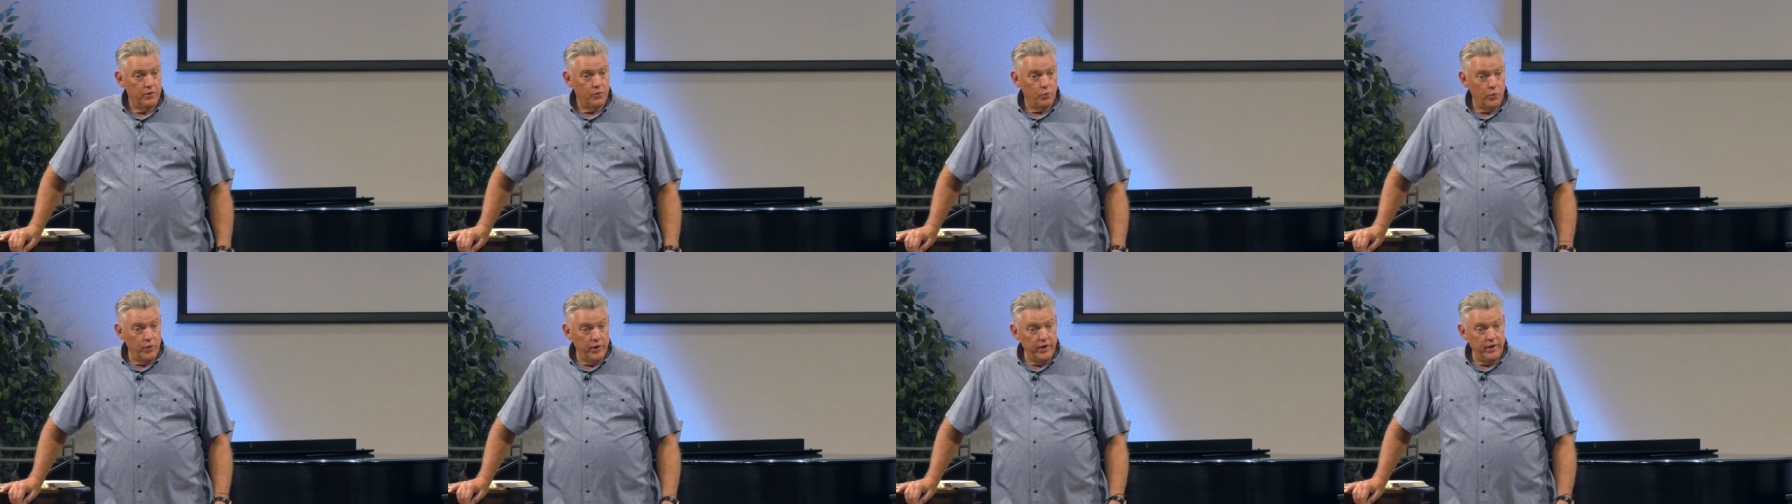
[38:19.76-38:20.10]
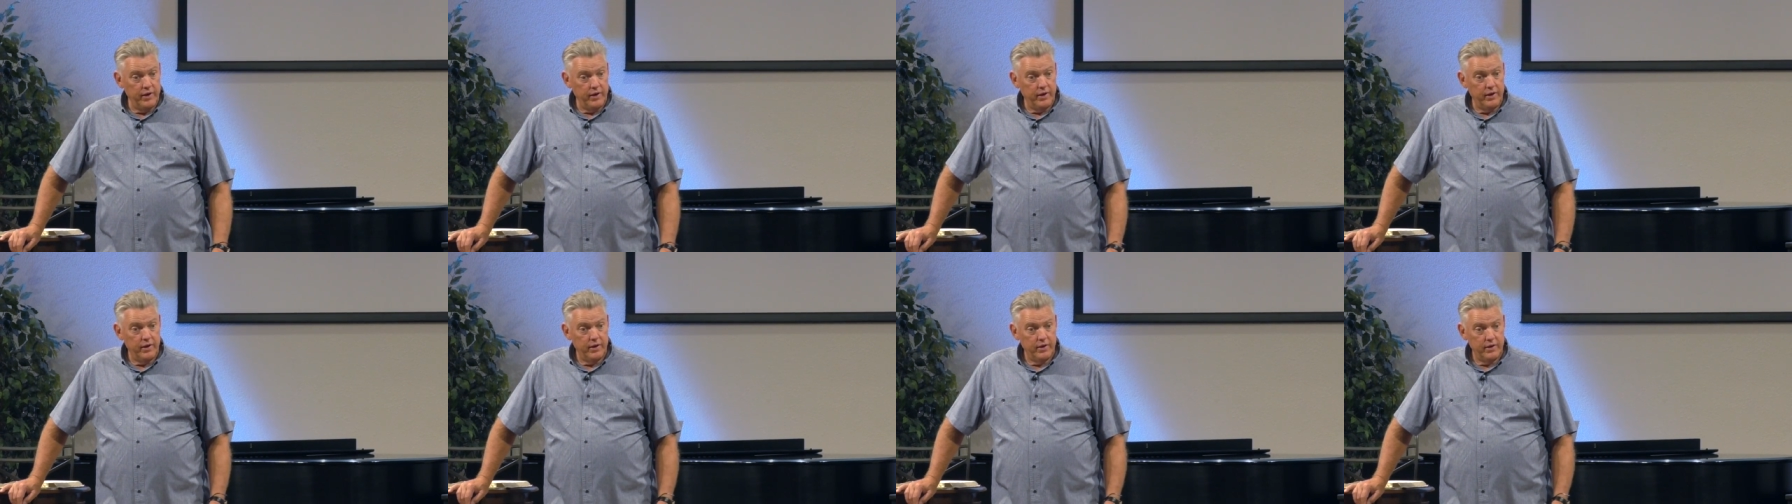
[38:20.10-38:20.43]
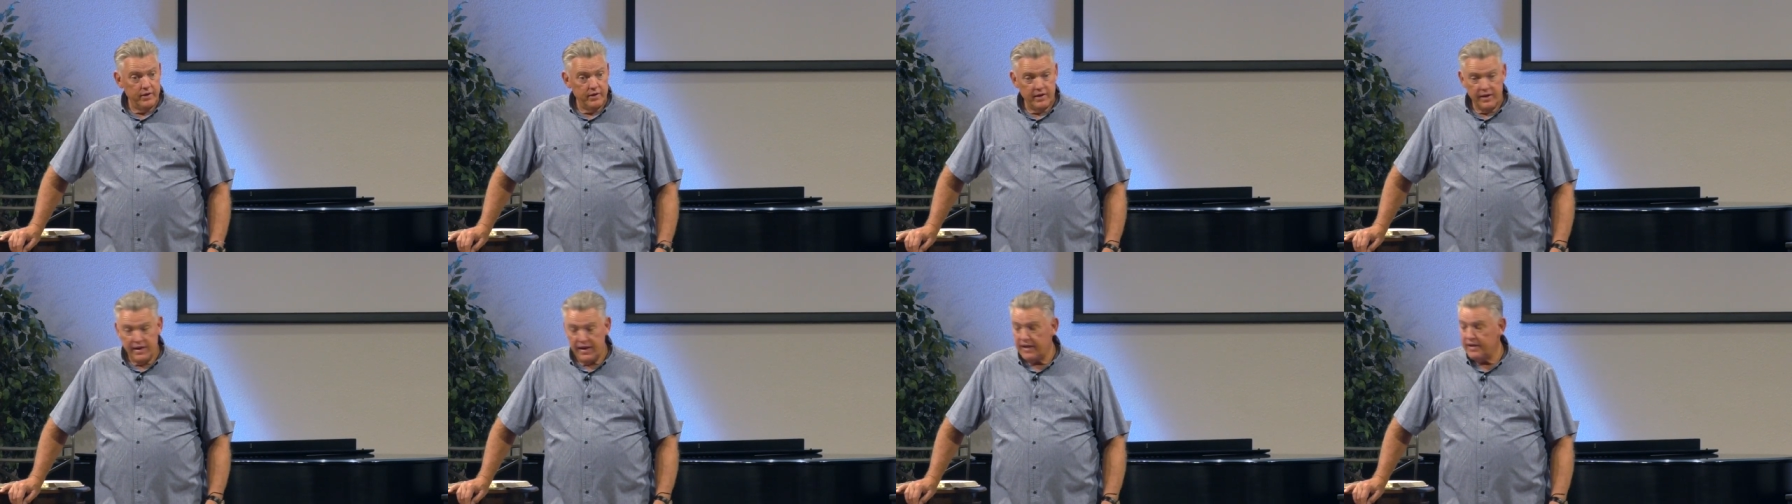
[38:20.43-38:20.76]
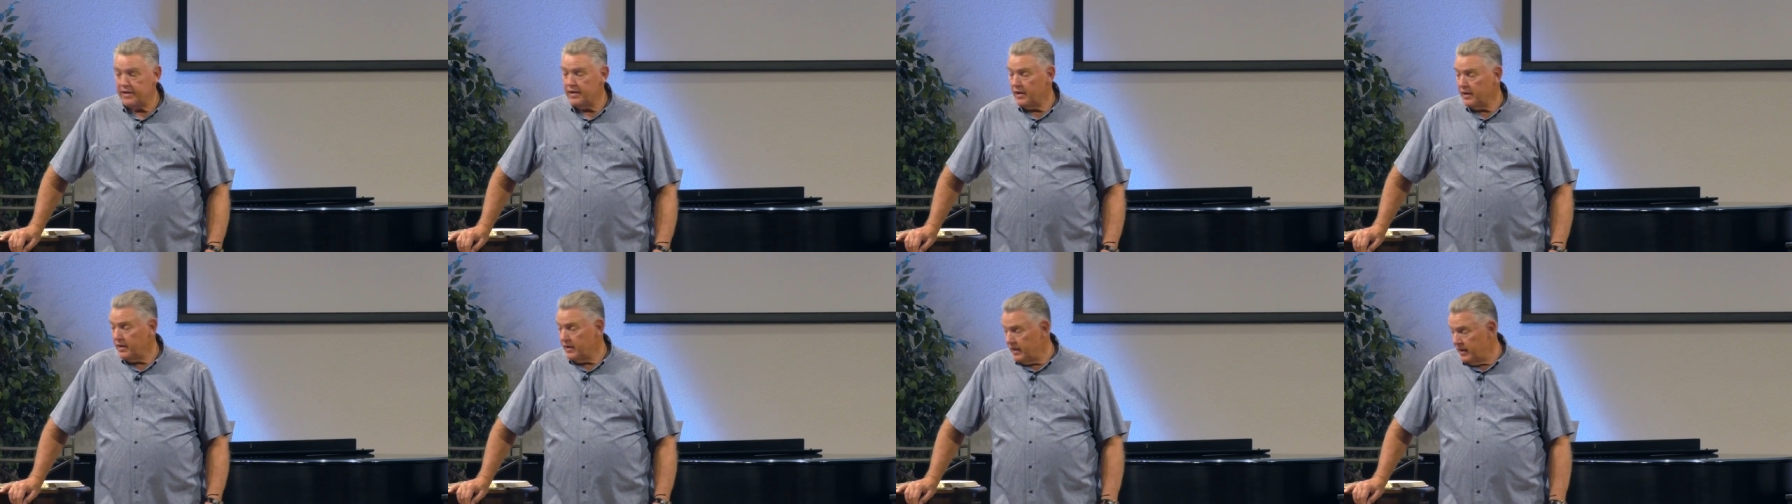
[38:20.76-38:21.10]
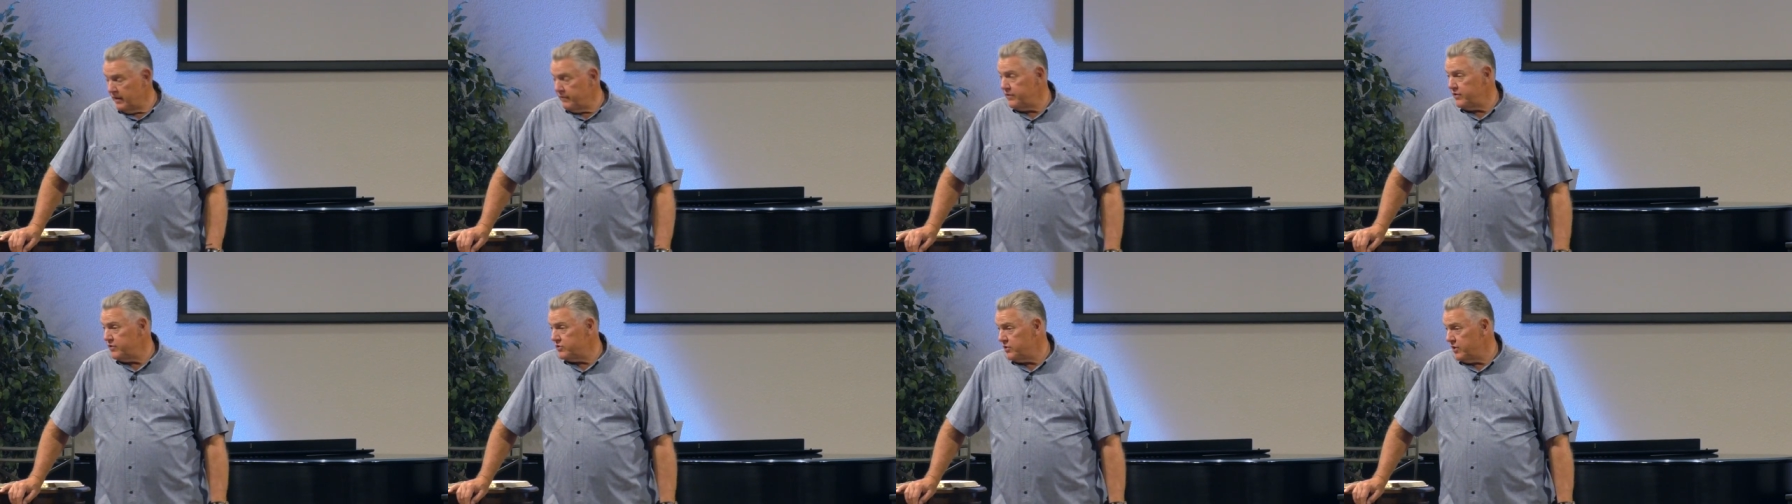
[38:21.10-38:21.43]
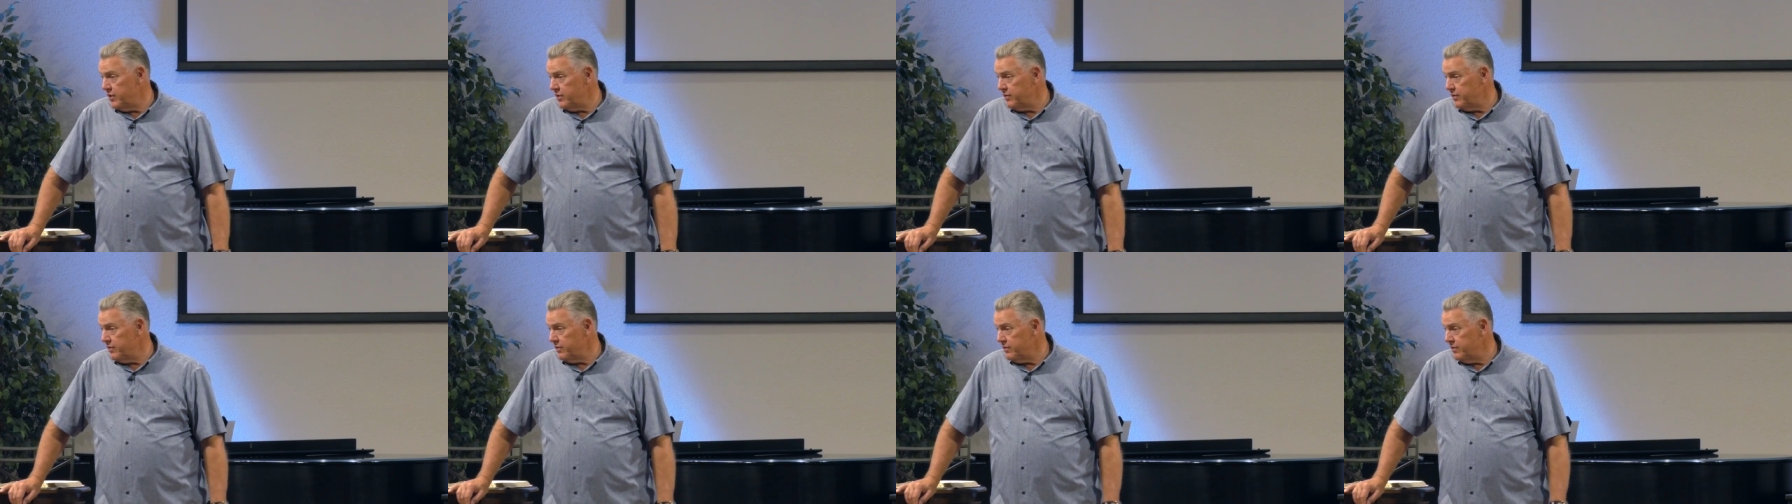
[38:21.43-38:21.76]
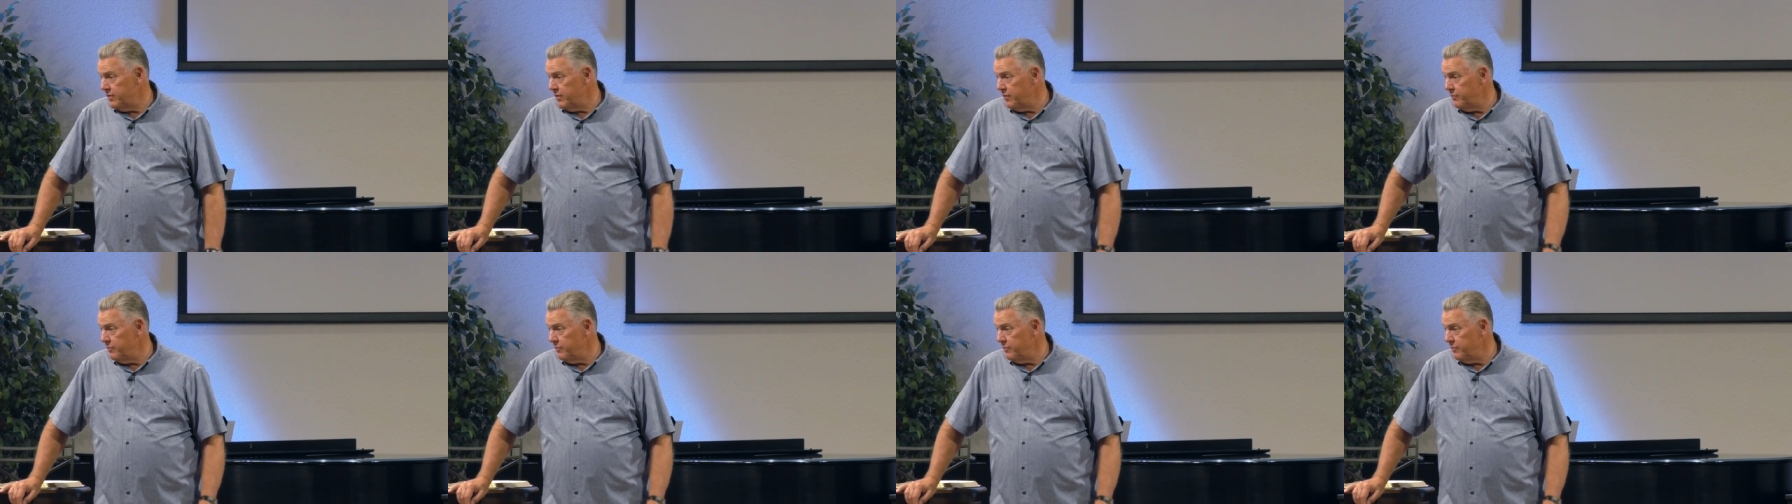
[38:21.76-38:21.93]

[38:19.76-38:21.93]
We tend to love each other